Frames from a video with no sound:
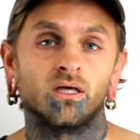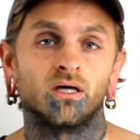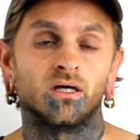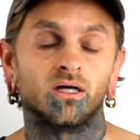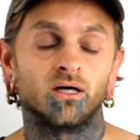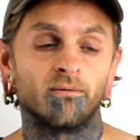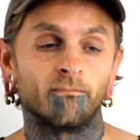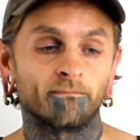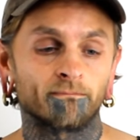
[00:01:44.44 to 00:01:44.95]

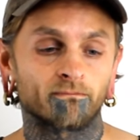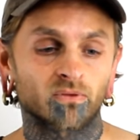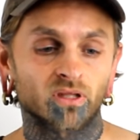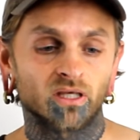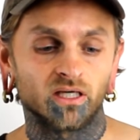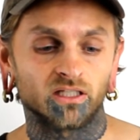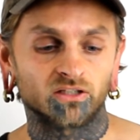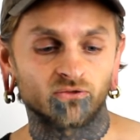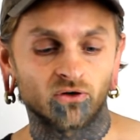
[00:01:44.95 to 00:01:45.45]
Um,
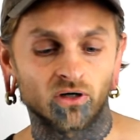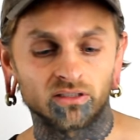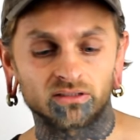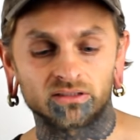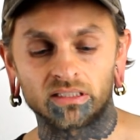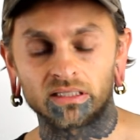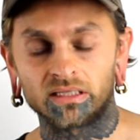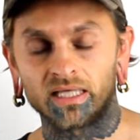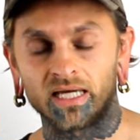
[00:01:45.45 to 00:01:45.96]
as far as
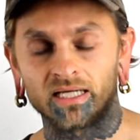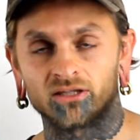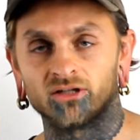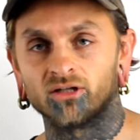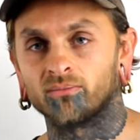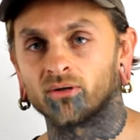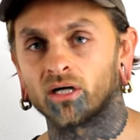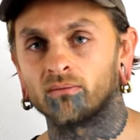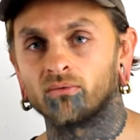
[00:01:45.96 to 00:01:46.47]
the length of
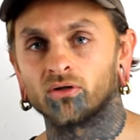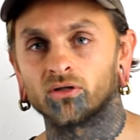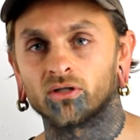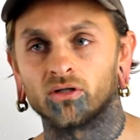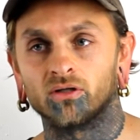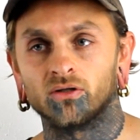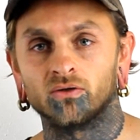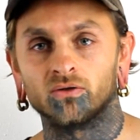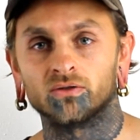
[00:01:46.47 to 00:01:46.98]
your barbell
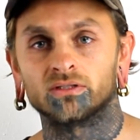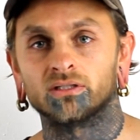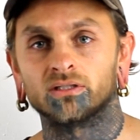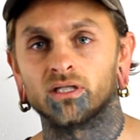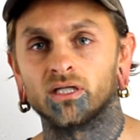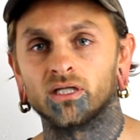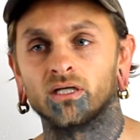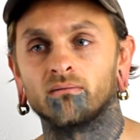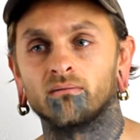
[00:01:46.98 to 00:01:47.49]
goes,
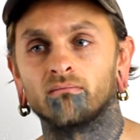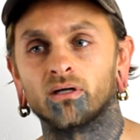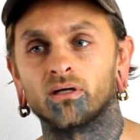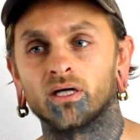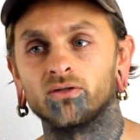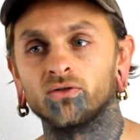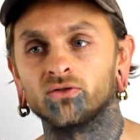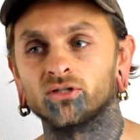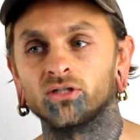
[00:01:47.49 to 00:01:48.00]
um,
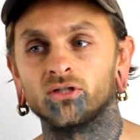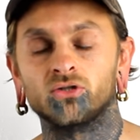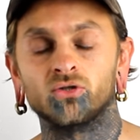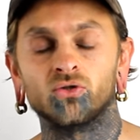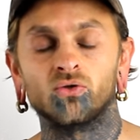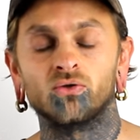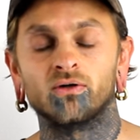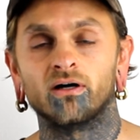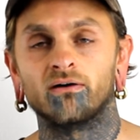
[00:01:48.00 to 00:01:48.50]
I usually
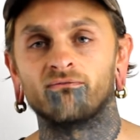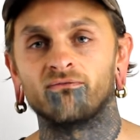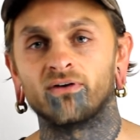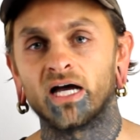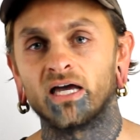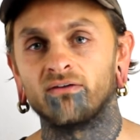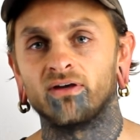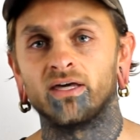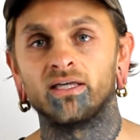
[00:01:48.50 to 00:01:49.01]
do a
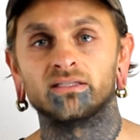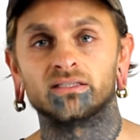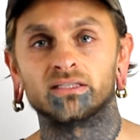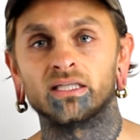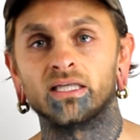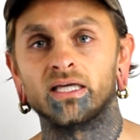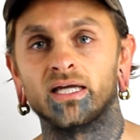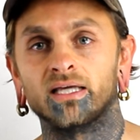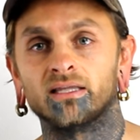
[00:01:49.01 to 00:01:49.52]
5 8
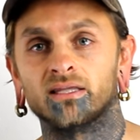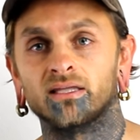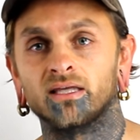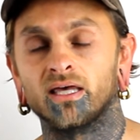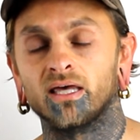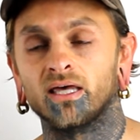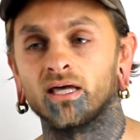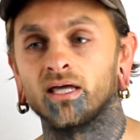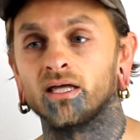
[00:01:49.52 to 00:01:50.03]
length,
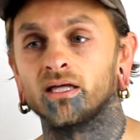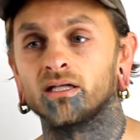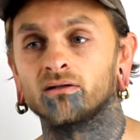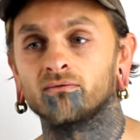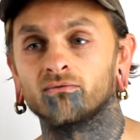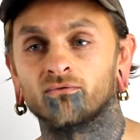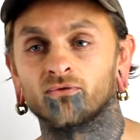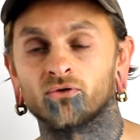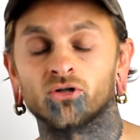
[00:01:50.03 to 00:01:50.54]

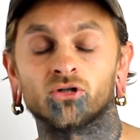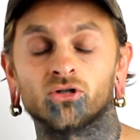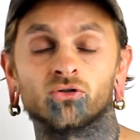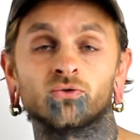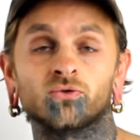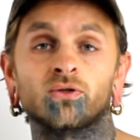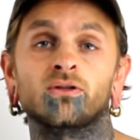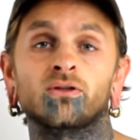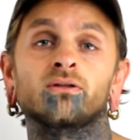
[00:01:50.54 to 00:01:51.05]
and for
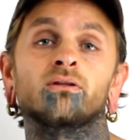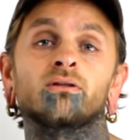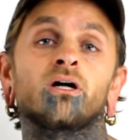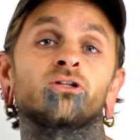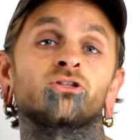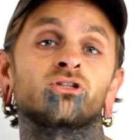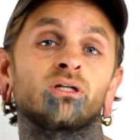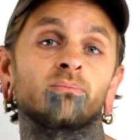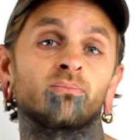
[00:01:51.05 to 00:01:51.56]
girls with
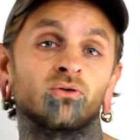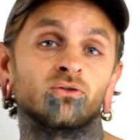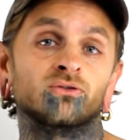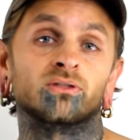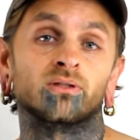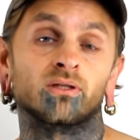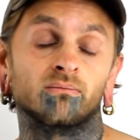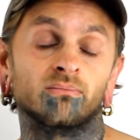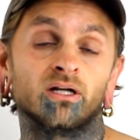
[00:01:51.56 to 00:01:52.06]
larger
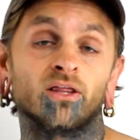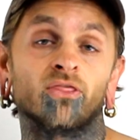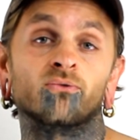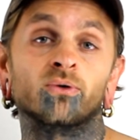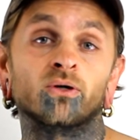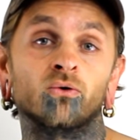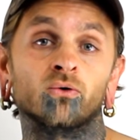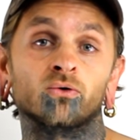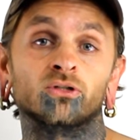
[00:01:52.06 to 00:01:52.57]
nipples, about a
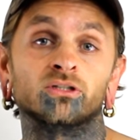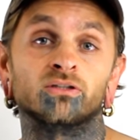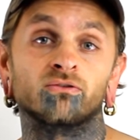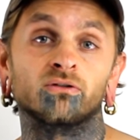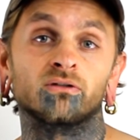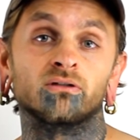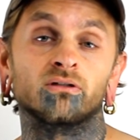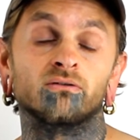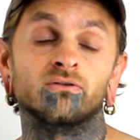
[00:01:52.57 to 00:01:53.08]
3 quarters of
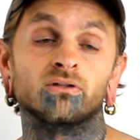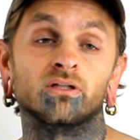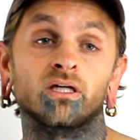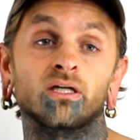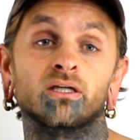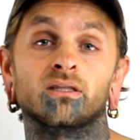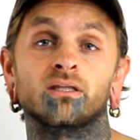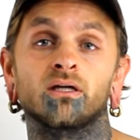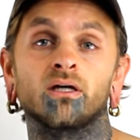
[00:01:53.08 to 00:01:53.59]
a, of a
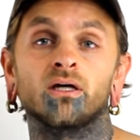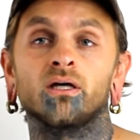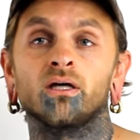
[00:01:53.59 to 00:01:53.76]
length.